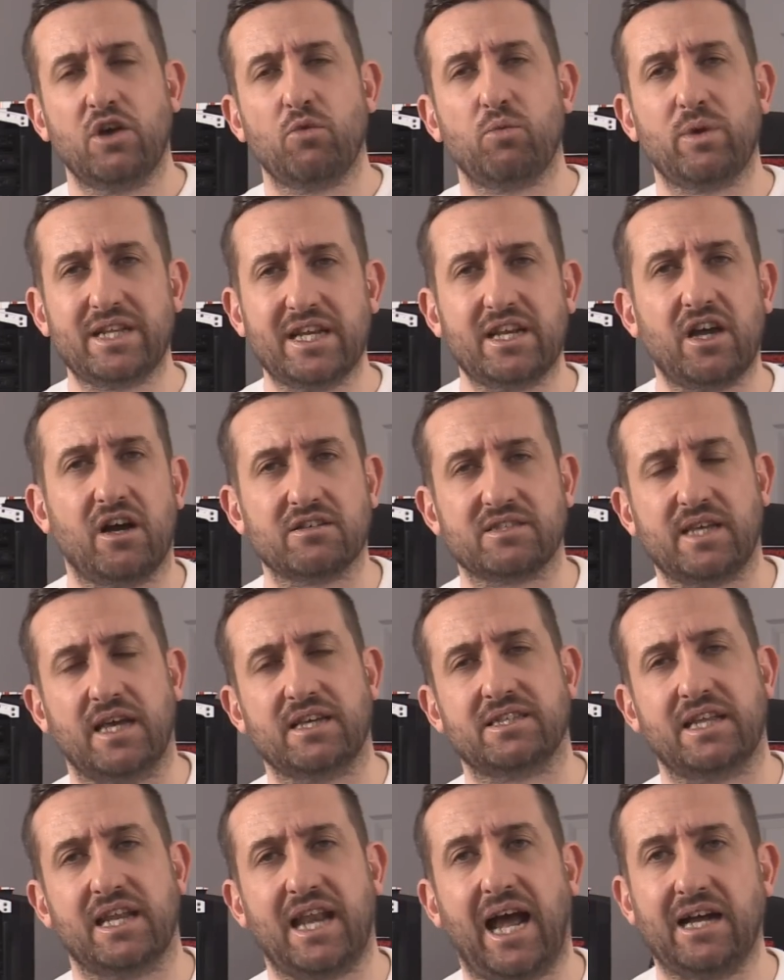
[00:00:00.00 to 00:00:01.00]
We did our
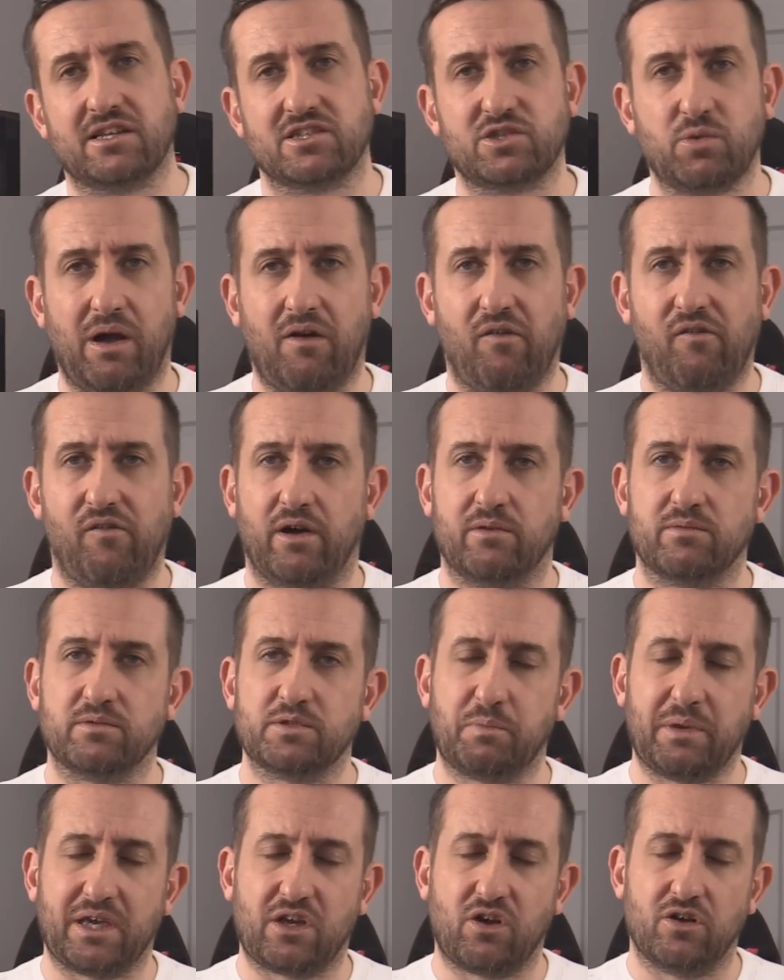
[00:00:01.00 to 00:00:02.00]
testing at 12
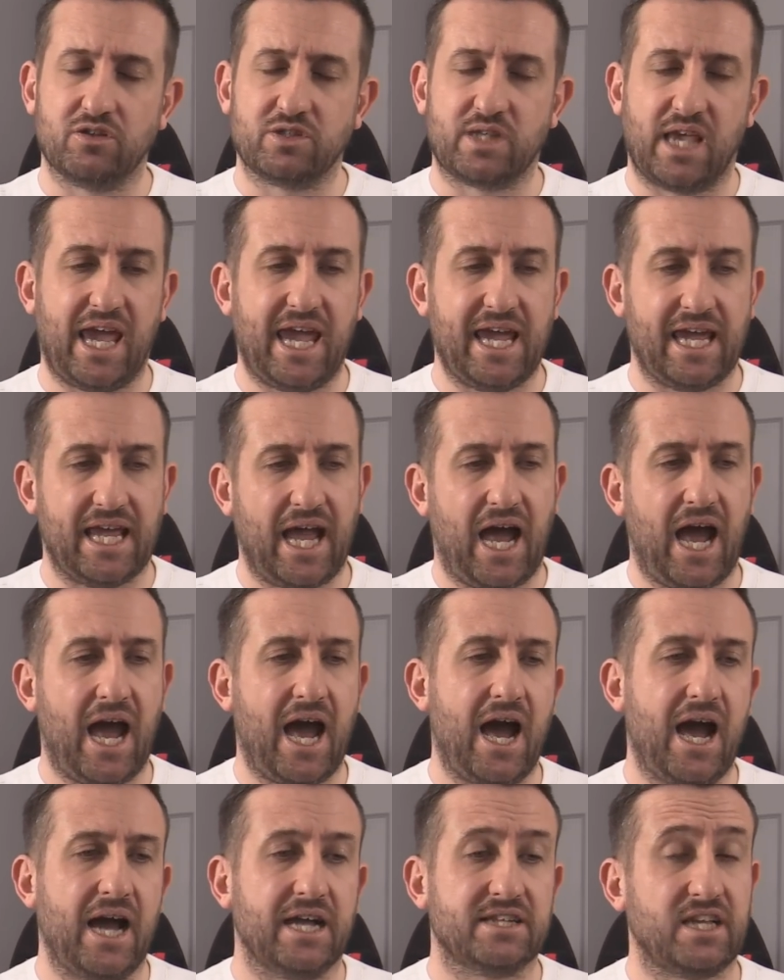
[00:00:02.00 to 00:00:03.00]
volts because it
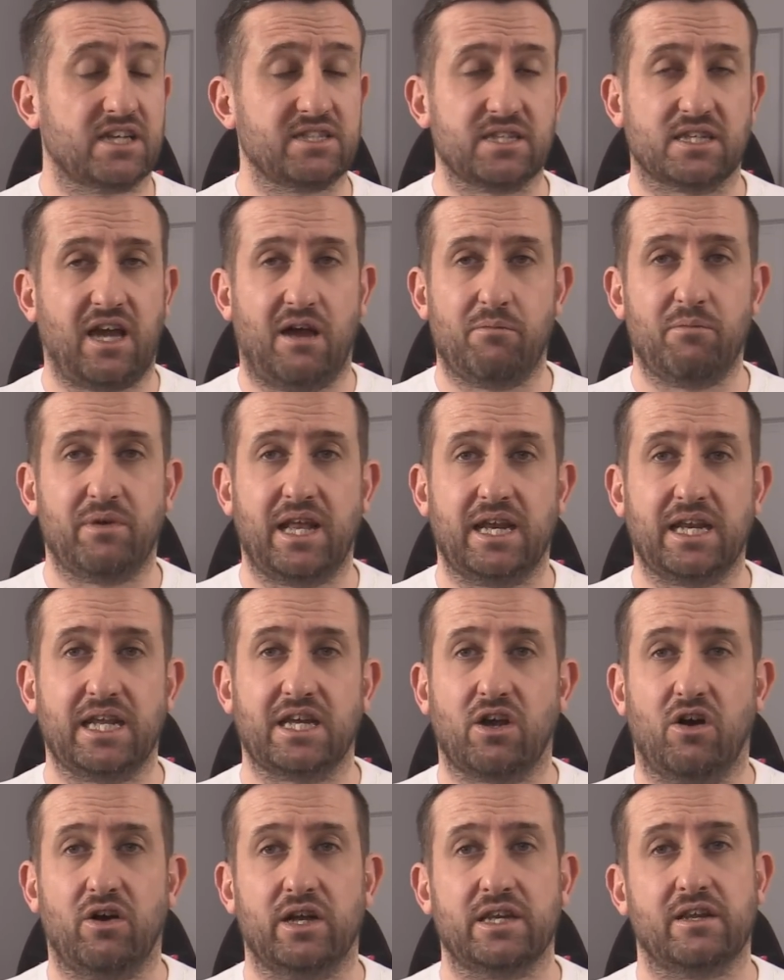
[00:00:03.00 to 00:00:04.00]
doesn't come with any
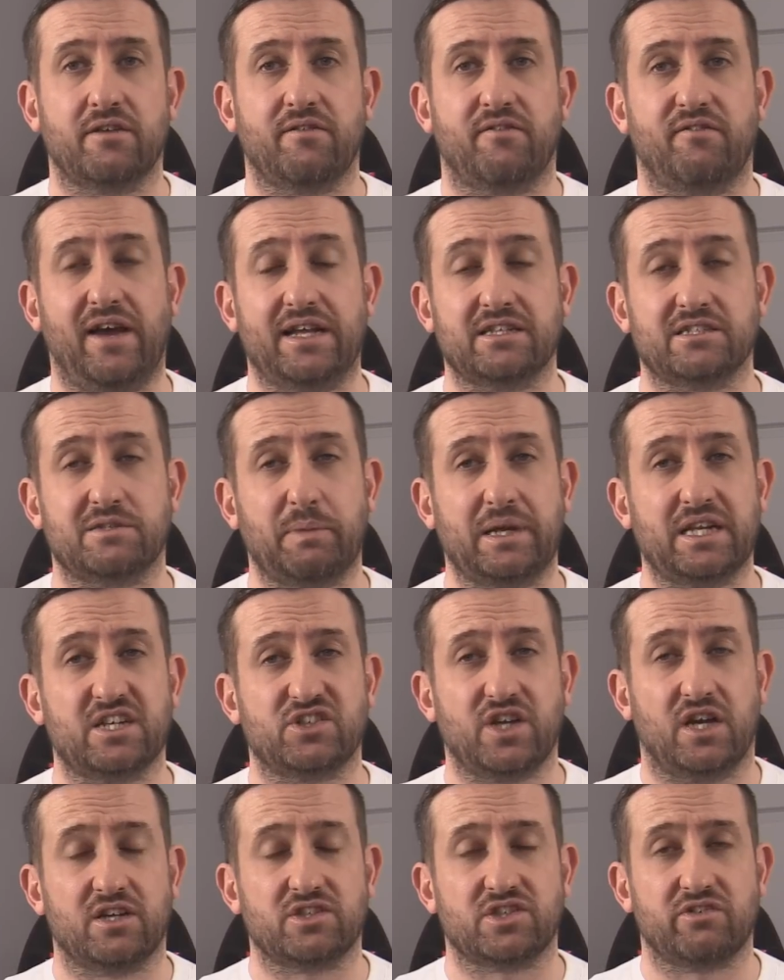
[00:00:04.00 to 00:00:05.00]
kind of fan speed
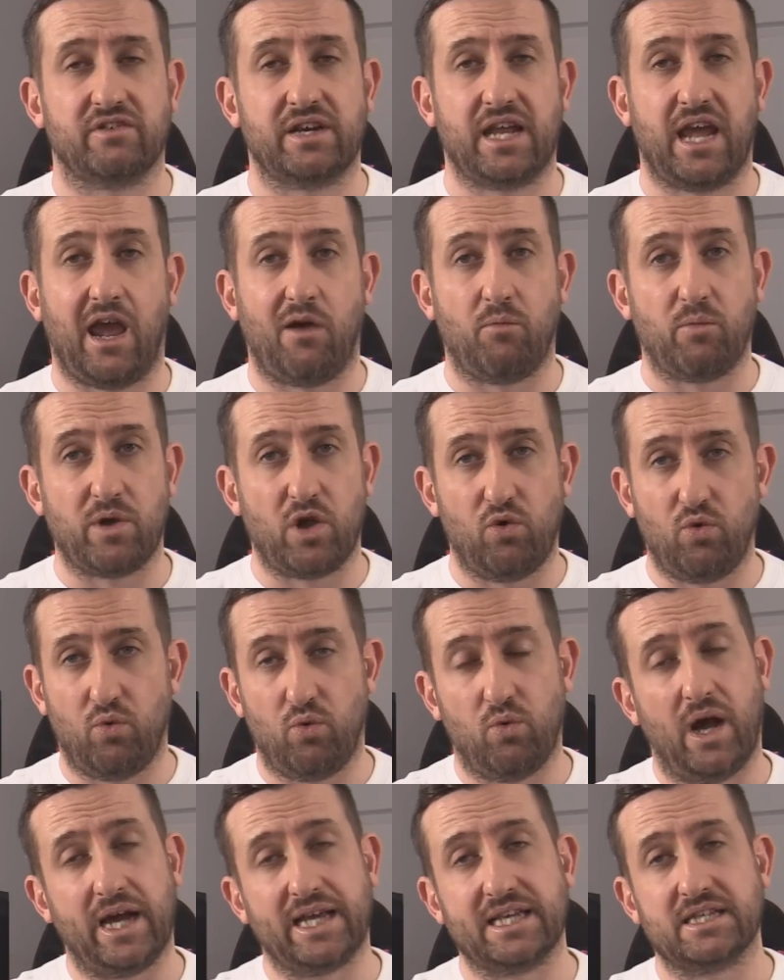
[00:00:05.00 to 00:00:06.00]
adjuster in it, and we
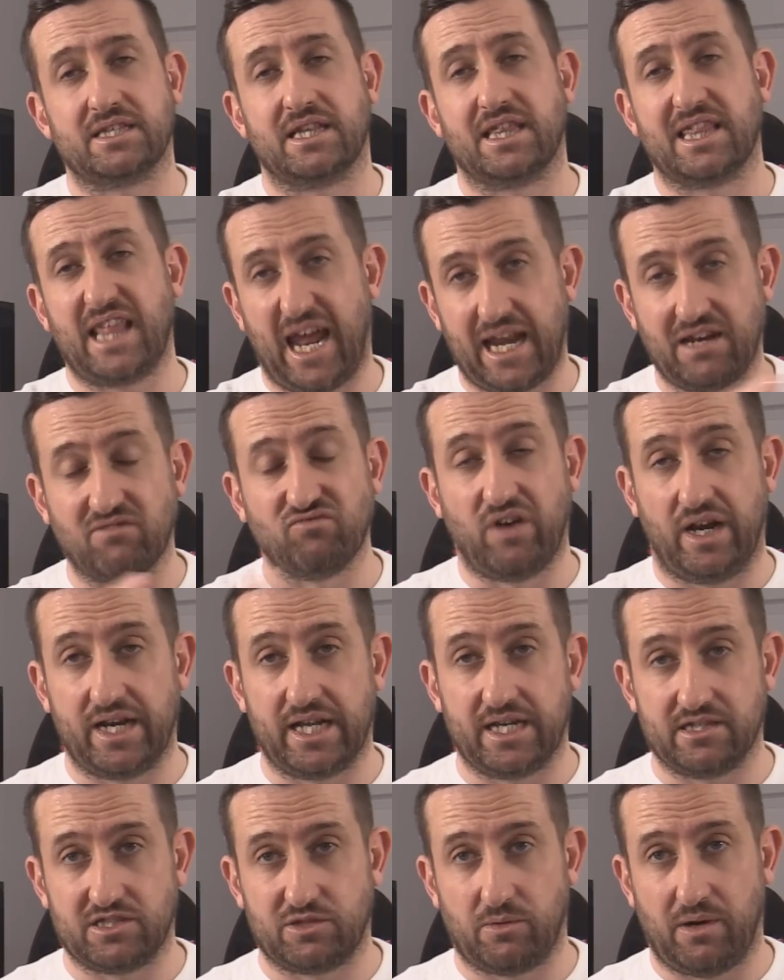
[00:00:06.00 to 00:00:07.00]
always then run
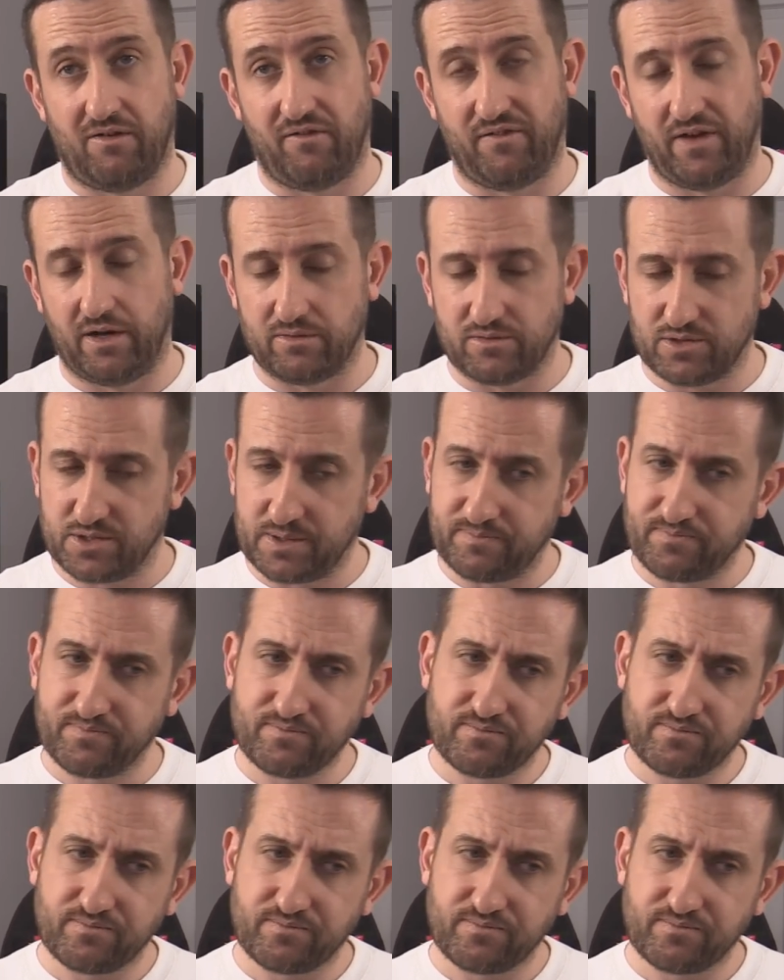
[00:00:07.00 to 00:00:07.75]
it at 12 volts.